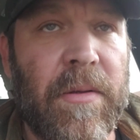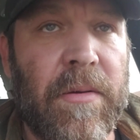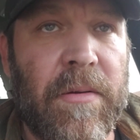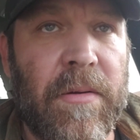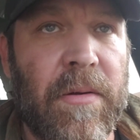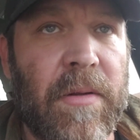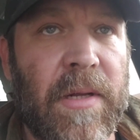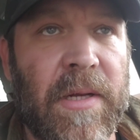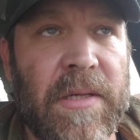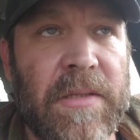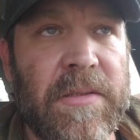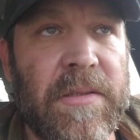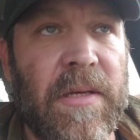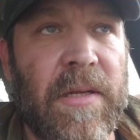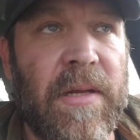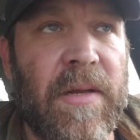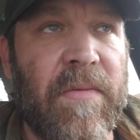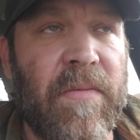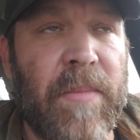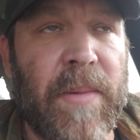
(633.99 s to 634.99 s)
you know, like I
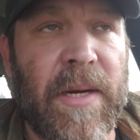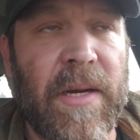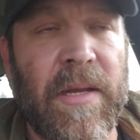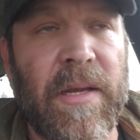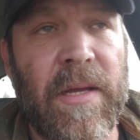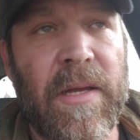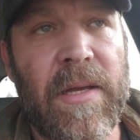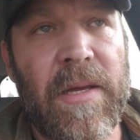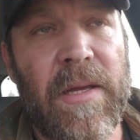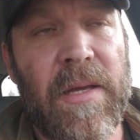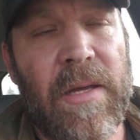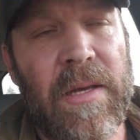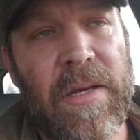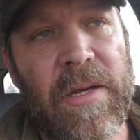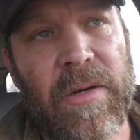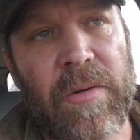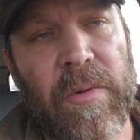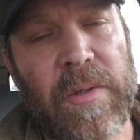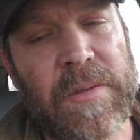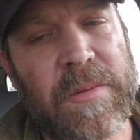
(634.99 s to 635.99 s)
said, everybody
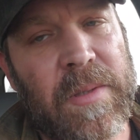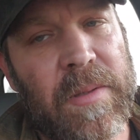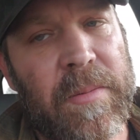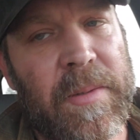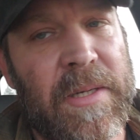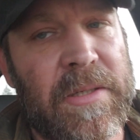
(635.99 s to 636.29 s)
agrees with him.